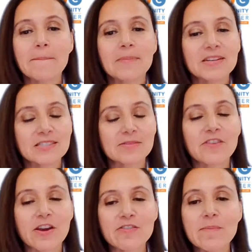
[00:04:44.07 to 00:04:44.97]
but it's
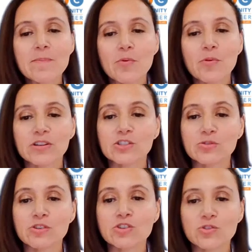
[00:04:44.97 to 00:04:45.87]
very important
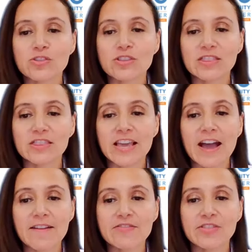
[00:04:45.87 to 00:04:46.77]
to ensure that they
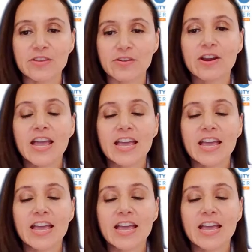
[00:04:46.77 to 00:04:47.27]
have their